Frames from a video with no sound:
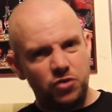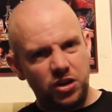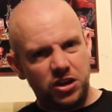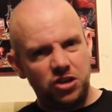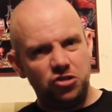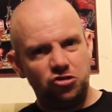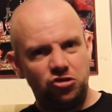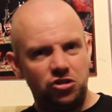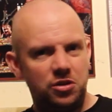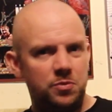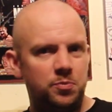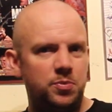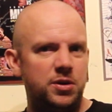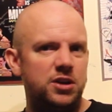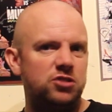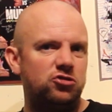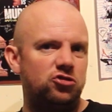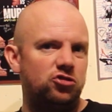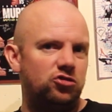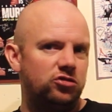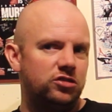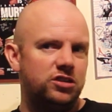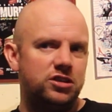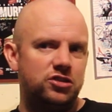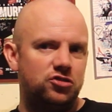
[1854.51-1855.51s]
Ricky Shane
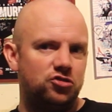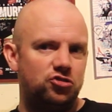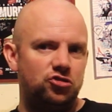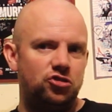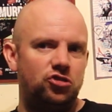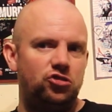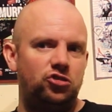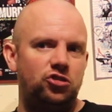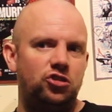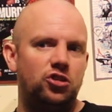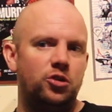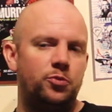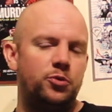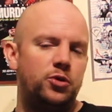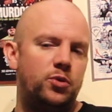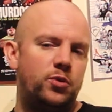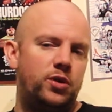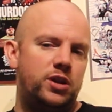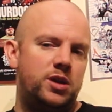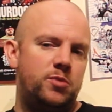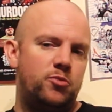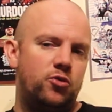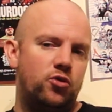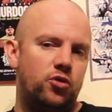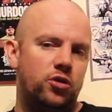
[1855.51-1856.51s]
Page's lead in GCW
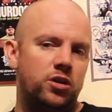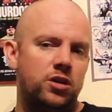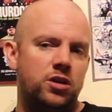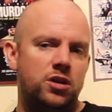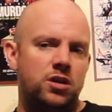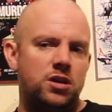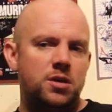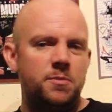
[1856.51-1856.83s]
anymore.